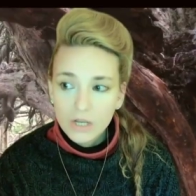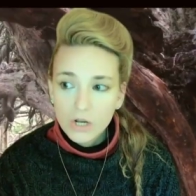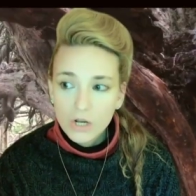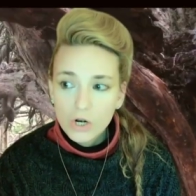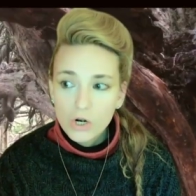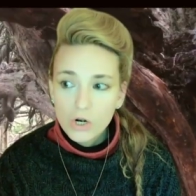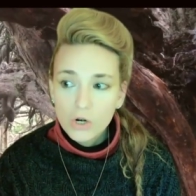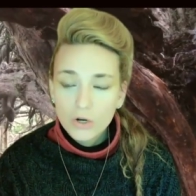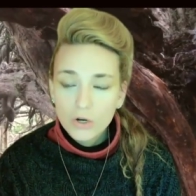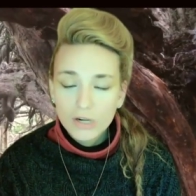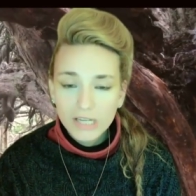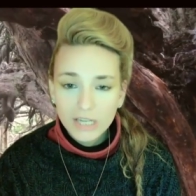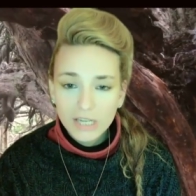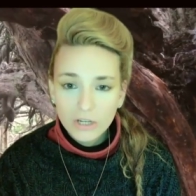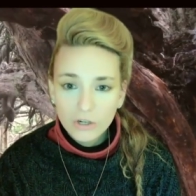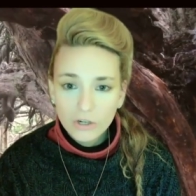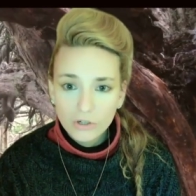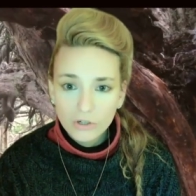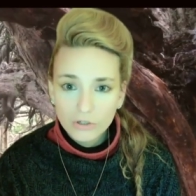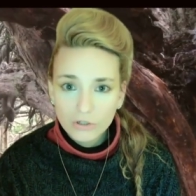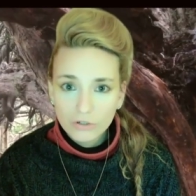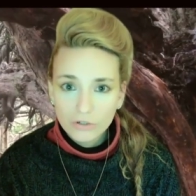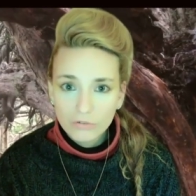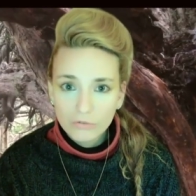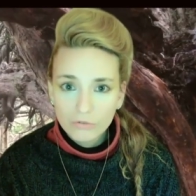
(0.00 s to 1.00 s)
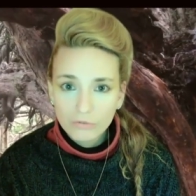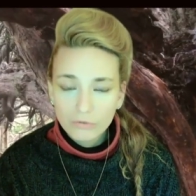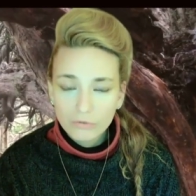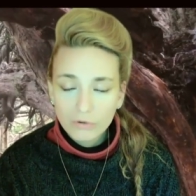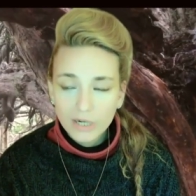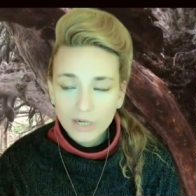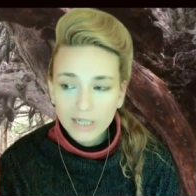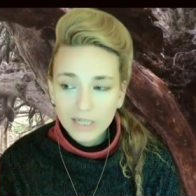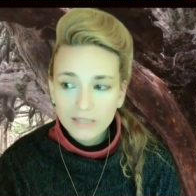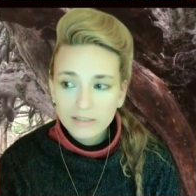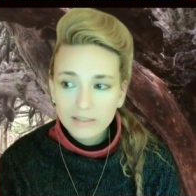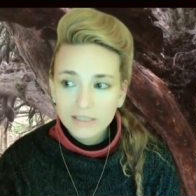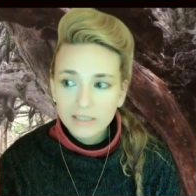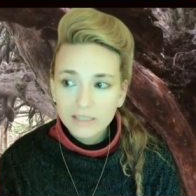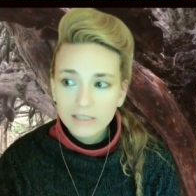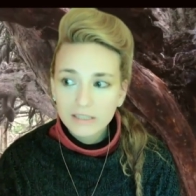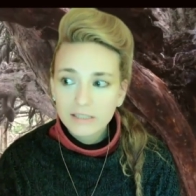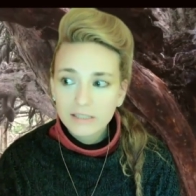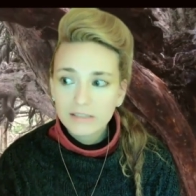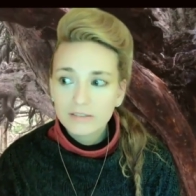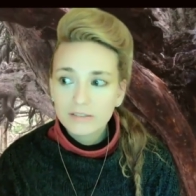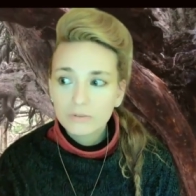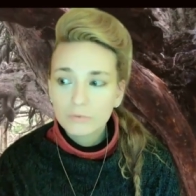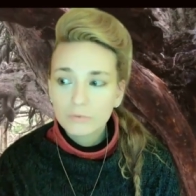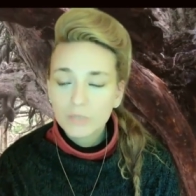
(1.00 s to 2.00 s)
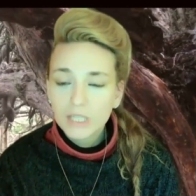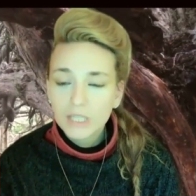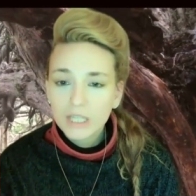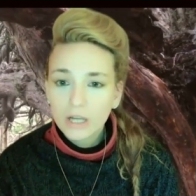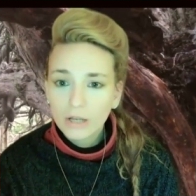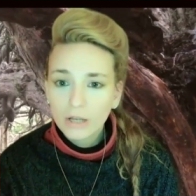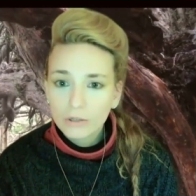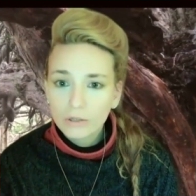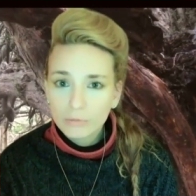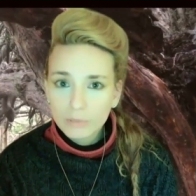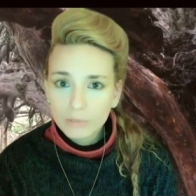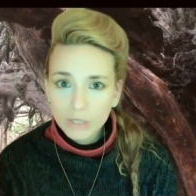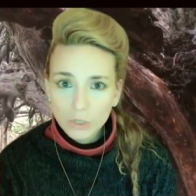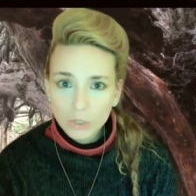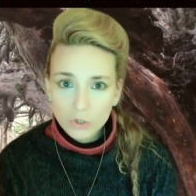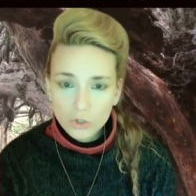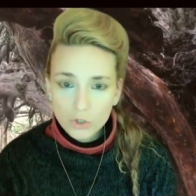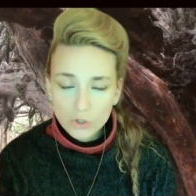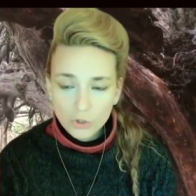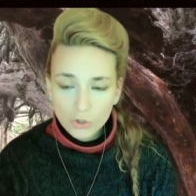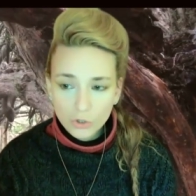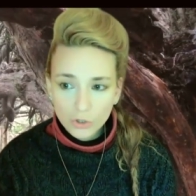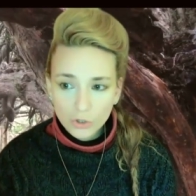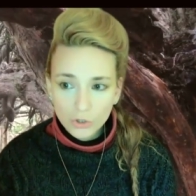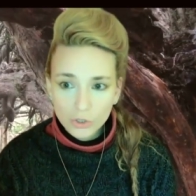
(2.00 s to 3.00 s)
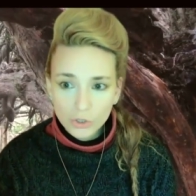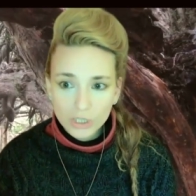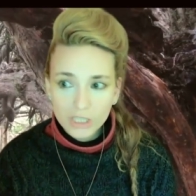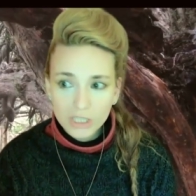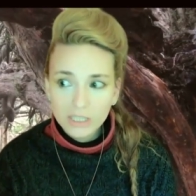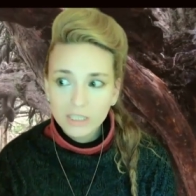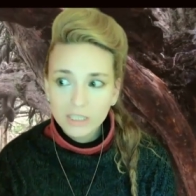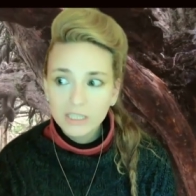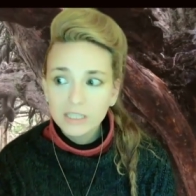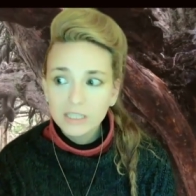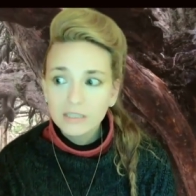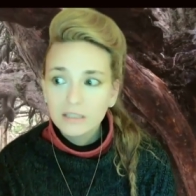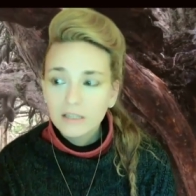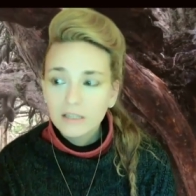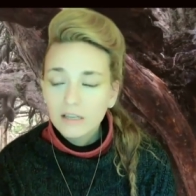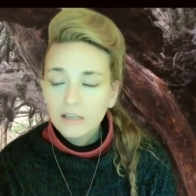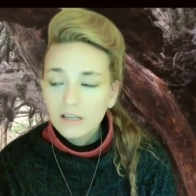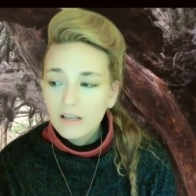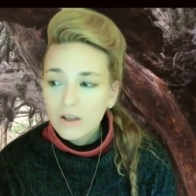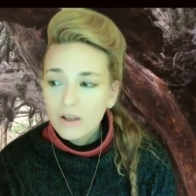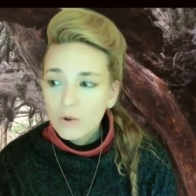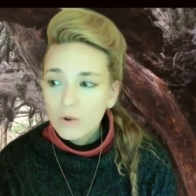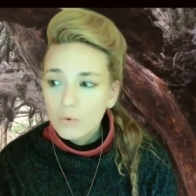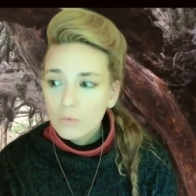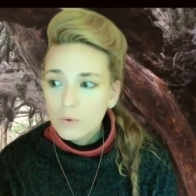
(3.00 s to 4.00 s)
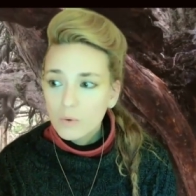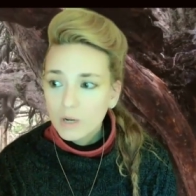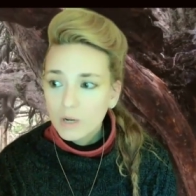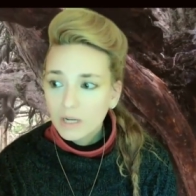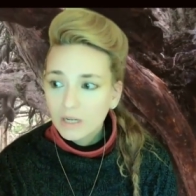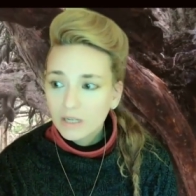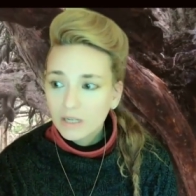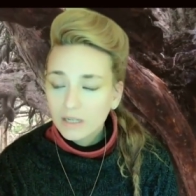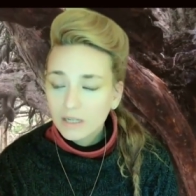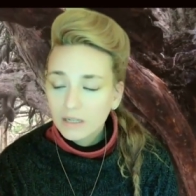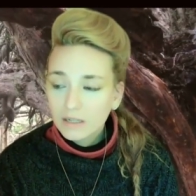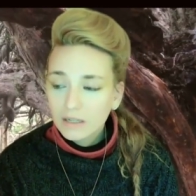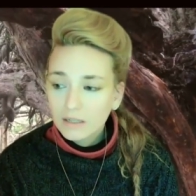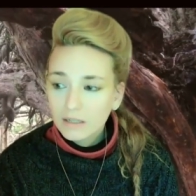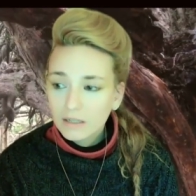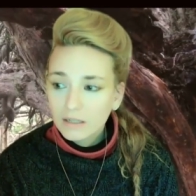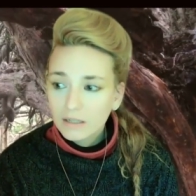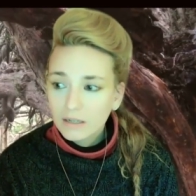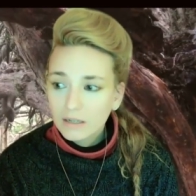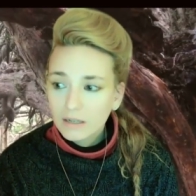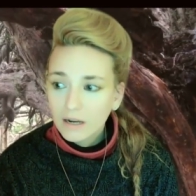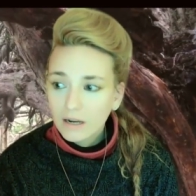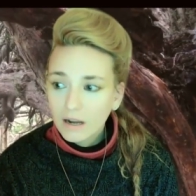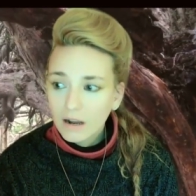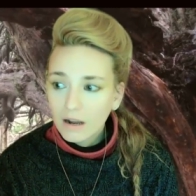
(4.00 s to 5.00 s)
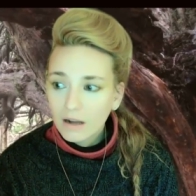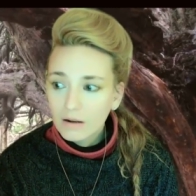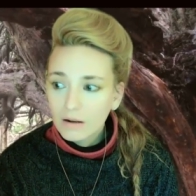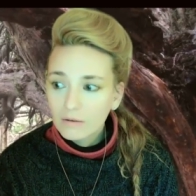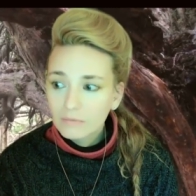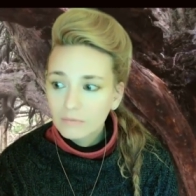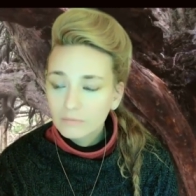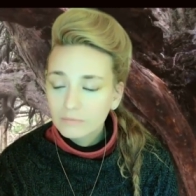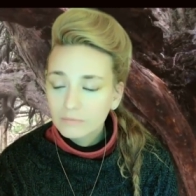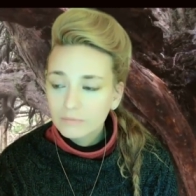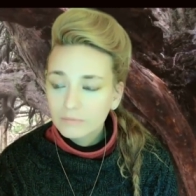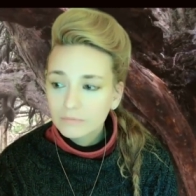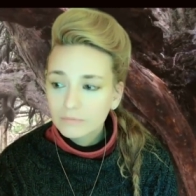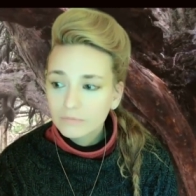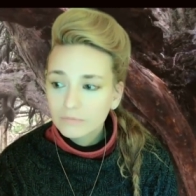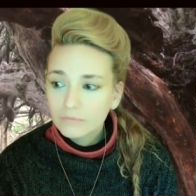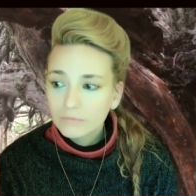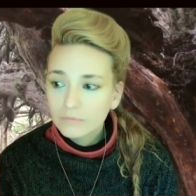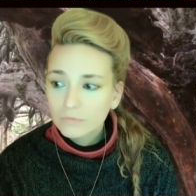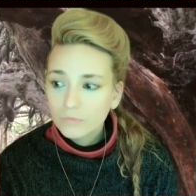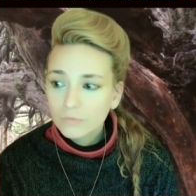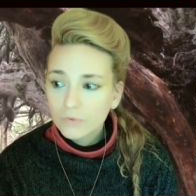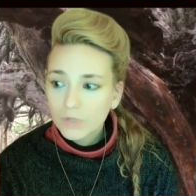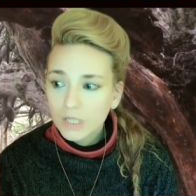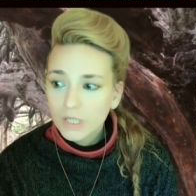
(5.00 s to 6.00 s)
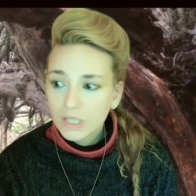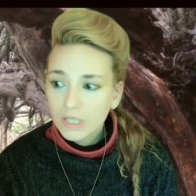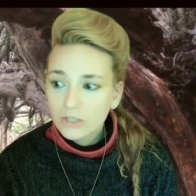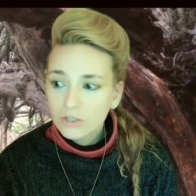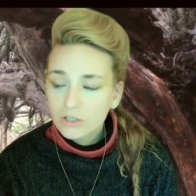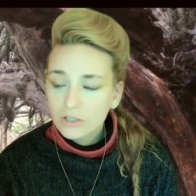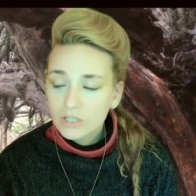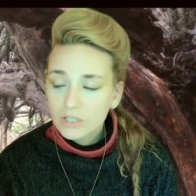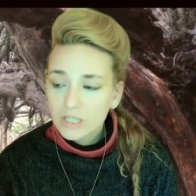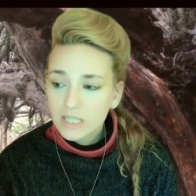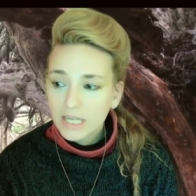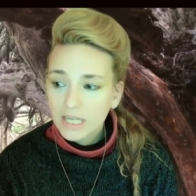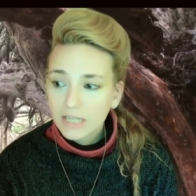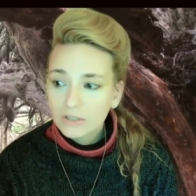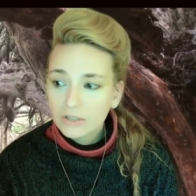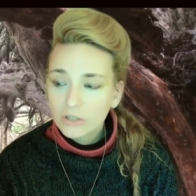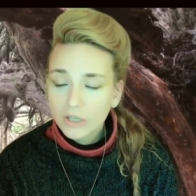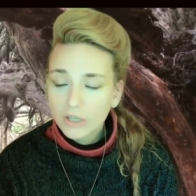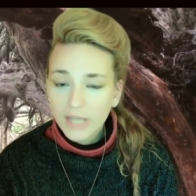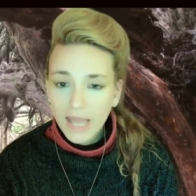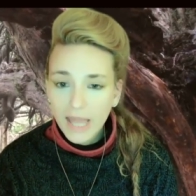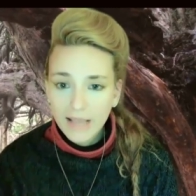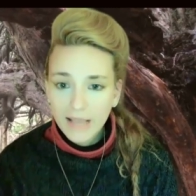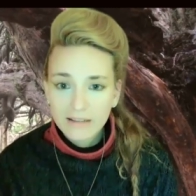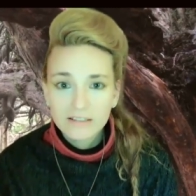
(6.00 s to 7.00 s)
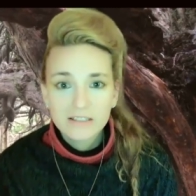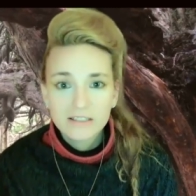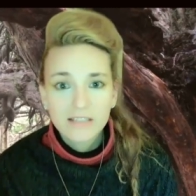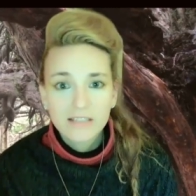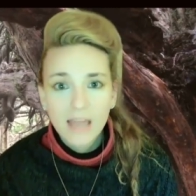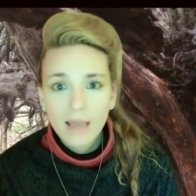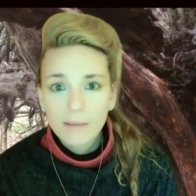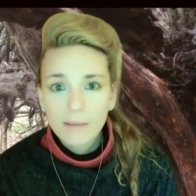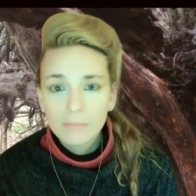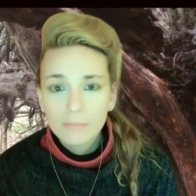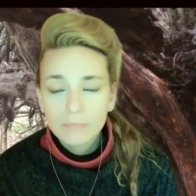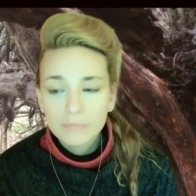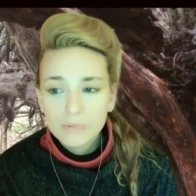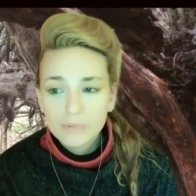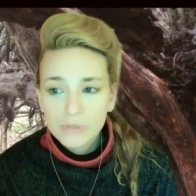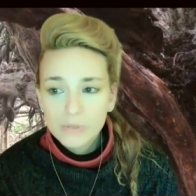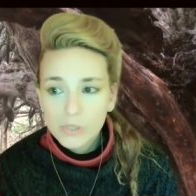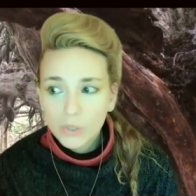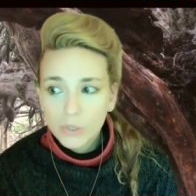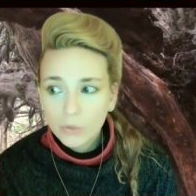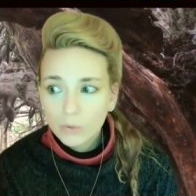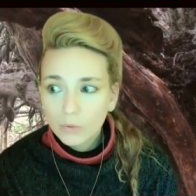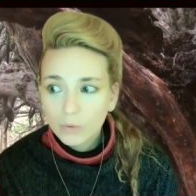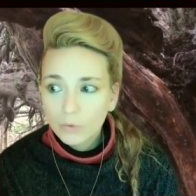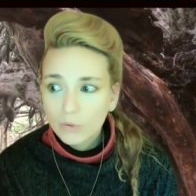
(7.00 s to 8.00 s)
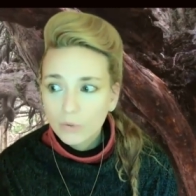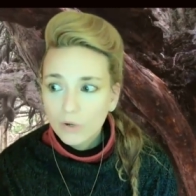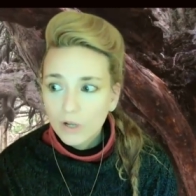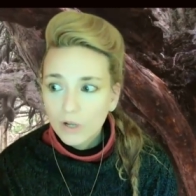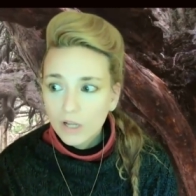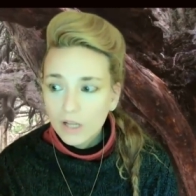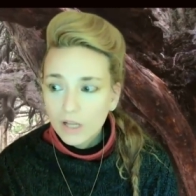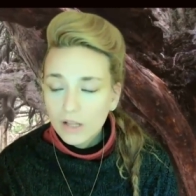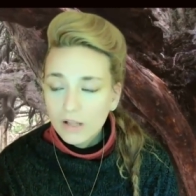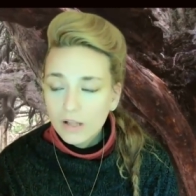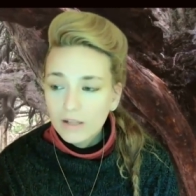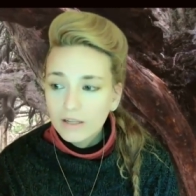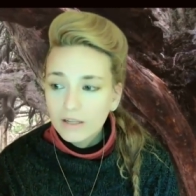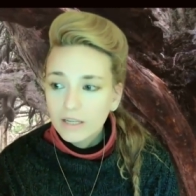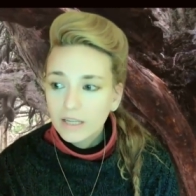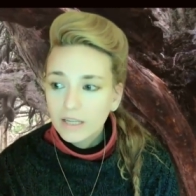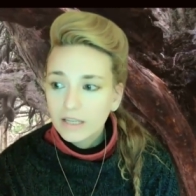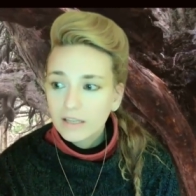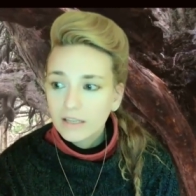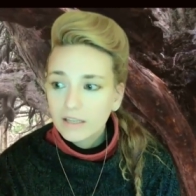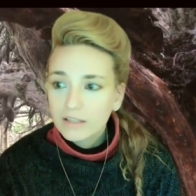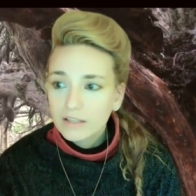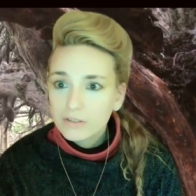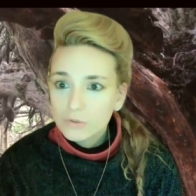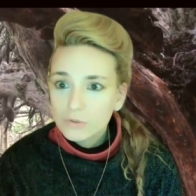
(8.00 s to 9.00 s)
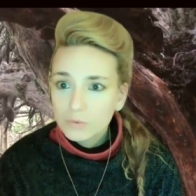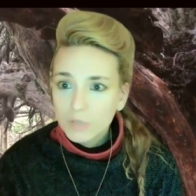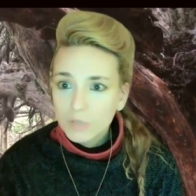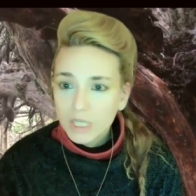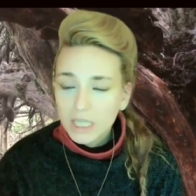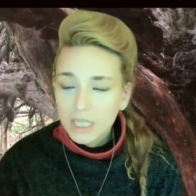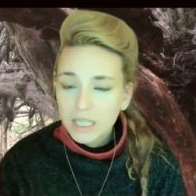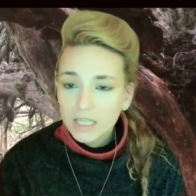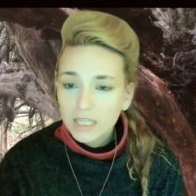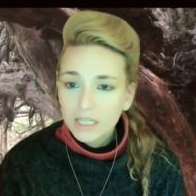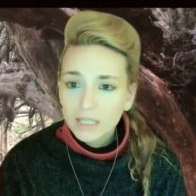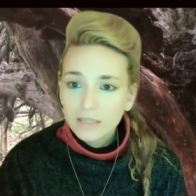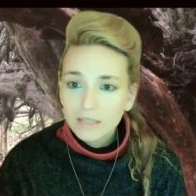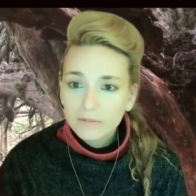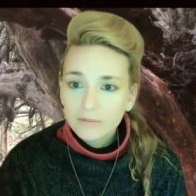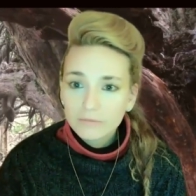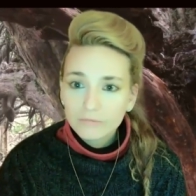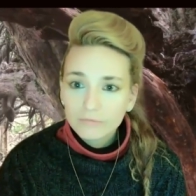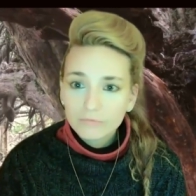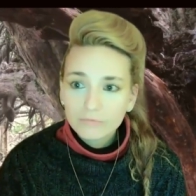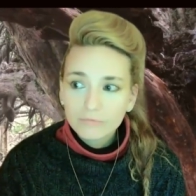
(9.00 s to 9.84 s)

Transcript: learning curve, where here it's really going to be a journey where we just take the next step. So it's really